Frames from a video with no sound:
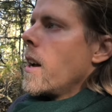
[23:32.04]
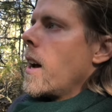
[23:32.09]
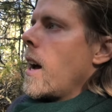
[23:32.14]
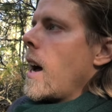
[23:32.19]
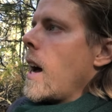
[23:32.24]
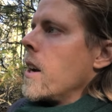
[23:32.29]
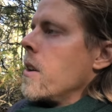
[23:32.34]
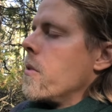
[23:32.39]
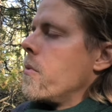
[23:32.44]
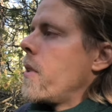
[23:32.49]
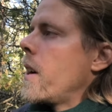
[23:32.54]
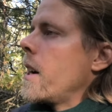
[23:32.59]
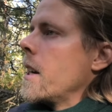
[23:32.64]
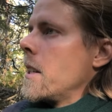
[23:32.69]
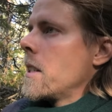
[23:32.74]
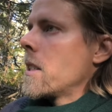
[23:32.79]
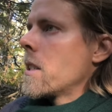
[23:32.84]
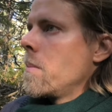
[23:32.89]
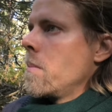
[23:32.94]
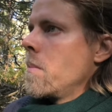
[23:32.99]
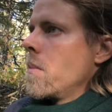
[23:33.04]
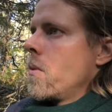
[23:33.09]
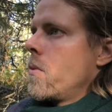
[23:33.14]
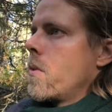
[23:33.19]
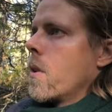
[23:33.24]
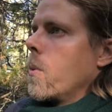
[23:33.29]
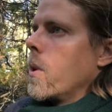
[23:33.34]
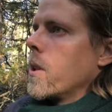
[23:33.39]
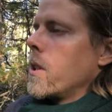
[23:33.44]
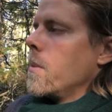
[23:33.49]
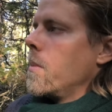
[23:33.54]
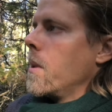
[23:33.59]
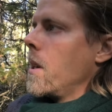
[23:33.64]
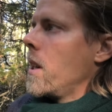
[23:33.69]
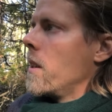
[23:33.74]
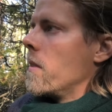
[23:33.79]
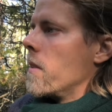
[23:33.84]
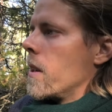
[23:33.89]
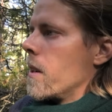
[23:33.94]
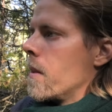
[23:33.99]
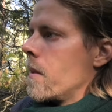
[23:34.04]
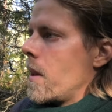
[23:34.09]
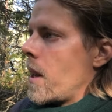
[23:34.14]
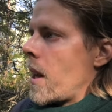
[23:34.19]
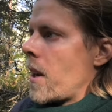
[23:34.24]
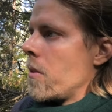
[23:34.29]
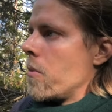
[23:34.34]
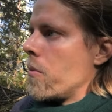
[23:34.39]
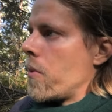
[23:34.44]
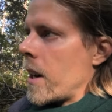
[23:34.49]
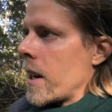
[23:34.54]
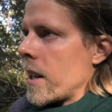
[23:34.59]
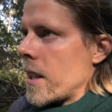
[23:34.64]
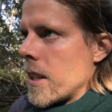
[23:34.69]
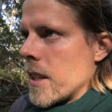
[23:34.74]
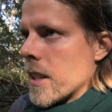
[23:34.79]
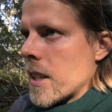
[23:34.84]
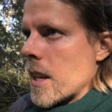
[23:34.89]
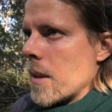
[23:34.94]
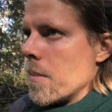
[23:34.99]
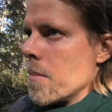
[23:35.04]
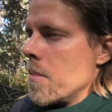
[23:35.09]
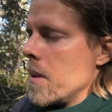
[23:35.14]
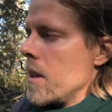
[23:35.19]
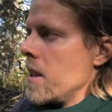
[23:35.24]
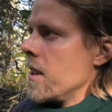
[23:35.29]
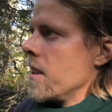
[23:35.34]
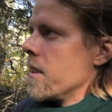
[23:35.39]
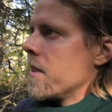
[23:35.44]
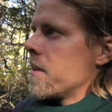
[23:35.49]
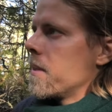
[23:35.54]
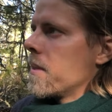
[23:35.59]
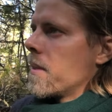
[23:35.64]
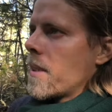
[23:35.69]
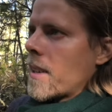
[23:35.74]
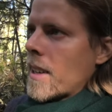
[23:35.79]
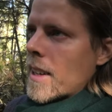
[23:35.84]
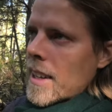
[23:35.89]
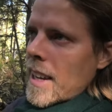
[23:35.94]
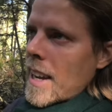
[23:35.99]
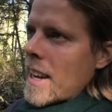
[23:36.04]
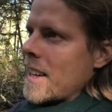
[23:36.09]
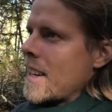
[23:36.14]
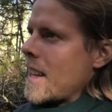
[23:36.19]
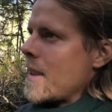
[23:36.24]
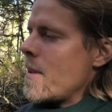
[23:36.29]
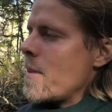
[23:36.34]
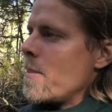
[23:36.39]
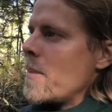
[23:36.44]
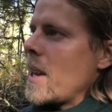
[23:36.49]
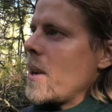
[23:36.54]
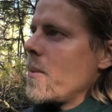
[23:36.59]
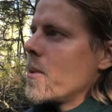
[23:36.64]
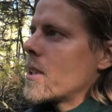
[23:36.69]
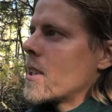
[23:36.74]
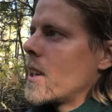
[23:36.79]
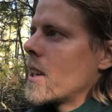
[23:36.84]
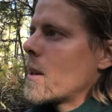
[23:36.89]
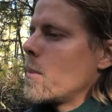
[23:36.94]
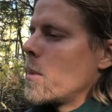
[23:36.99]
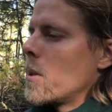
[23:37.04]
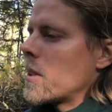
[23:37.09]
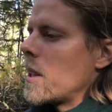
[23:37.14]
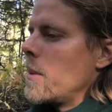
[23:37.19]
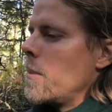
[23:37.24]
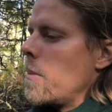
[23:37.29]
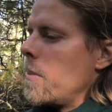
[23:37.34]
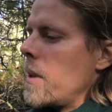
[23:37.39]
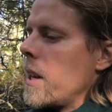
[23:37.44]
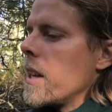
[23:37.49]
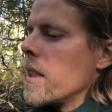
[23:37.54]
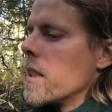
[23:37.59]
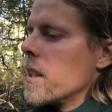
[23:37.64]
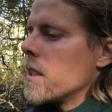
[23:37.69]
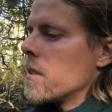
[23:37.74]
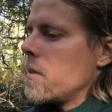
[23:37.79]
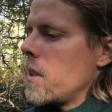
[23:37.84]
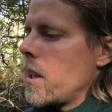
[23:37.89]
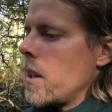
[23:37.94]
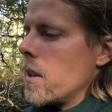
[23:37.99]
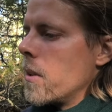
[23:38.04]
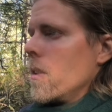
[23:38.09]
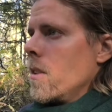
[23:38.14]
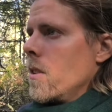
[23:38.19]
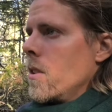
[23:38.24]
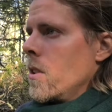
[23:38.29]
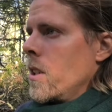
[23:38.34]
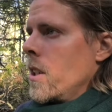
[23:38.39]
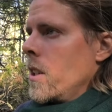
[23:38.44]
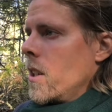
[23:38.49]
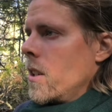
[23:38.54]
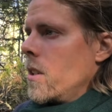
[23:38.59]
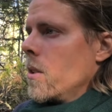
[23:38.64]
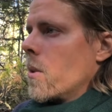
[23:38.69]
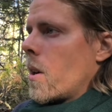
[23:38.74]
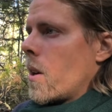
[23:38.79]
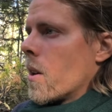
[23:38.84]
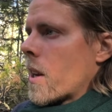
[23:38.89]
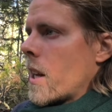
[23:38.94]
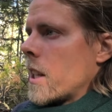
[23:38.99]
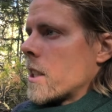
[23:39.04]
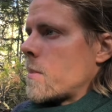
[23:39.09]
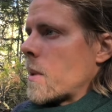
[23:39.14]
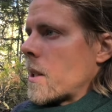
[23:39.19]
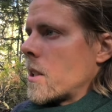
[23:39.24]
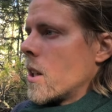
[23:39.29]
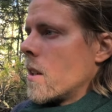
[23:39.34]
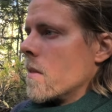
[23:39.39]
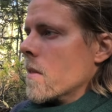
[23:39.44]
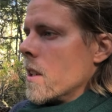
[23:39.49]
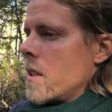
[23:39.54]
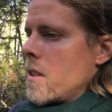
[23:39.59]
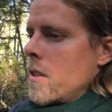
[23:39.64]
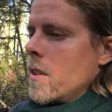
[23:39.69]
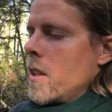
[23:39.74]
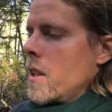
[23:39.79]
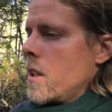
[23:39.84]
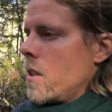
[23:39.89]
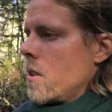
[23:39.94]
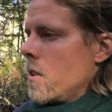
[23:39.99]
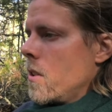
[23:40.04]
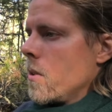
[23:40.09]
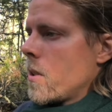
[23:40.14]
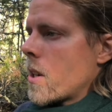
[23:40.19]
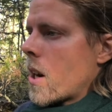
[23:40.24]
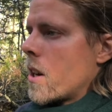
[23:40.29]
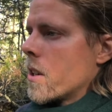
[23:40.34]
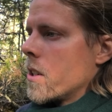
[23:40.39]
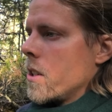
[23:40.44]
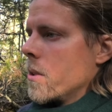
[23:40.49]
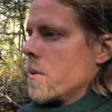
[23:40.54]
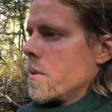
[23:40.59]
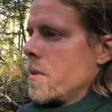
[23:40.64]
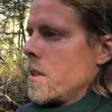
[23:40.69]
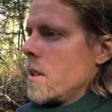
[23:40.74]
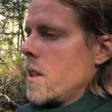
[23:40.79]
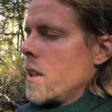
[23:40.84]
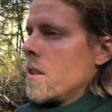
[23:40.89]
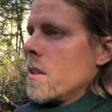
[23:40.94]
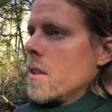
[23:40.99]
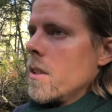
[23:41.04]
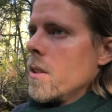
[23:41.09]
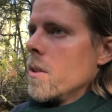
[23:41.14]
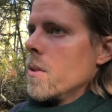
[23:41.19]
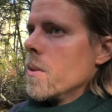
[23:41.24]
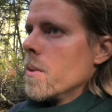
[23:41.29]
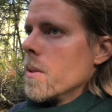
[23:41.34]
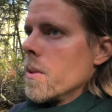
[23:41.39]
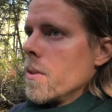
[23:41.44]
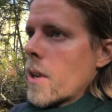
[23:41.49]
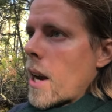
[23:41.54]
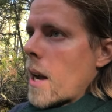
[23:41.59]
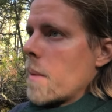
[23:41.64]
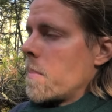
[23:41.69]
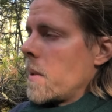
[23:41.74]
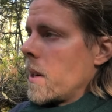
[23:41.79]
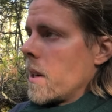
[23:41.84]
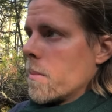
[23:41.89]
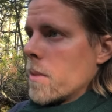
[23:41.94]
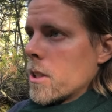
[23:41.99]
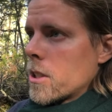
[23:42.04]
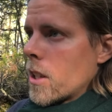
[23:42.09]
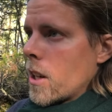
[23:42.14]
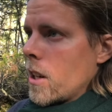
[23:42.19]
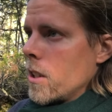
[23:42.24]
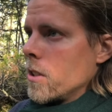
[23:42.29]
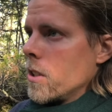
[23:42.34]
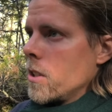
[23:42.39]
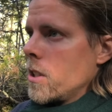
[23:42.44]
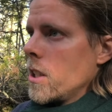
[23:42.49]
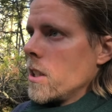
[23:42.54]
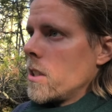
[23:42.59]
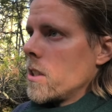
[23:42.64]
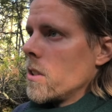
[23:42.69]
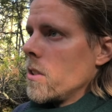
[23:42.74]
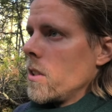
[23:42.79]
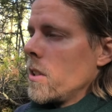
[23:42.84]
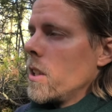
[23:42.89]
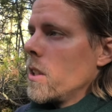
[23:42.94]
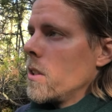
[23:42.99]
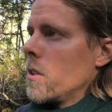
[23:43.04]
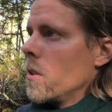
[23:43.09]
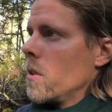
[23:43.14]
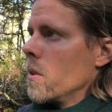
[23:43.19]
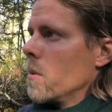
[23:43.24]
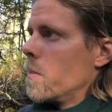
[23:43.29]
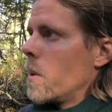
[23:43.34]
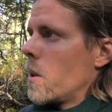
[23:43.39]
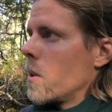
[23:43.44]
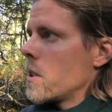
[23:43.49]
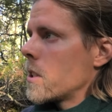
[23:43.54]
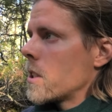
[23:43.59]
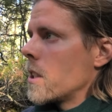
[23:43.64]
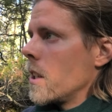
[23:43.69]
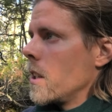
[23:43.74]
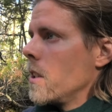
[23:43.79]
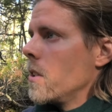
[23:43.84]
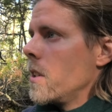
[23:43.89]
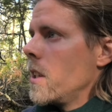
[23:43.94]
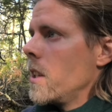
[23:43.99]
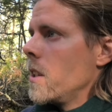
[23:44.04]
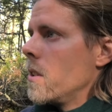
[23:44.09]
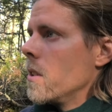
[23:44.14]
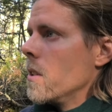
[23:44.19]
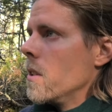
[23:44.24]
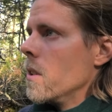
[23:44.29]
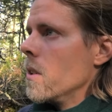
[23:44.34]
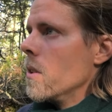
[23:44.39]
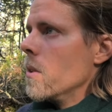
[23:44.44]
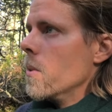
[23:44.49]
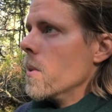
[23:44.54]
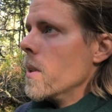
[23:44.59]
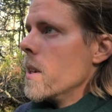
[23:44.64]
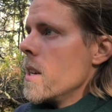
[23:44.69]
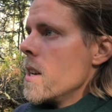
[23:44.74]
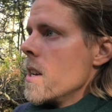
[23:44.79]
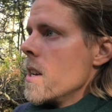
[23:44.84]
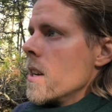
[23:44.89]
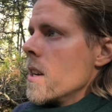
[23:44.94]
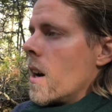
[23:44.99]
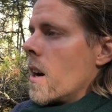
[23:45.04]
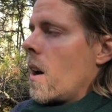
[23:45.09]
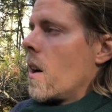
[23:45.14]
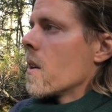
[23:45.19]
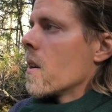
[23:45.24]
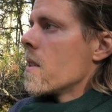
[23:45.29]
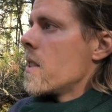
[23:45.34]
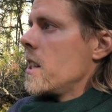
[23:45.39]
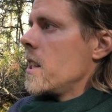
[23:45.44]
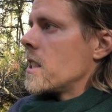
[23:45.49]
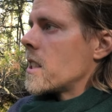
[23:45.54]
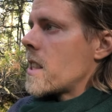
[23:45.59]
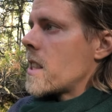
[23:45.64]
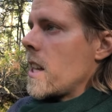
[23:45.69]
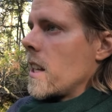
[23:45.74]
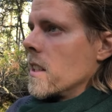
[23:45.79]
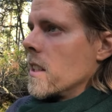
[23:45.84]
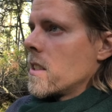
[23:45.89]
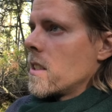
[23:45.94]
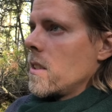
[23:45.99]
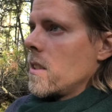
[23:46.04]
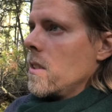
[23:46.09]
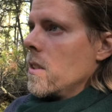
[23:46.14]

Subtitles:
and fight for what you believe in, and fight it can be, again, MMA, we'll talk about MMA in this video. You need to do all aspects of it. You need to do cardio, you need to do grappling, Brazilian jiu-jitsu, you need to do boxing, you need to do all of these things.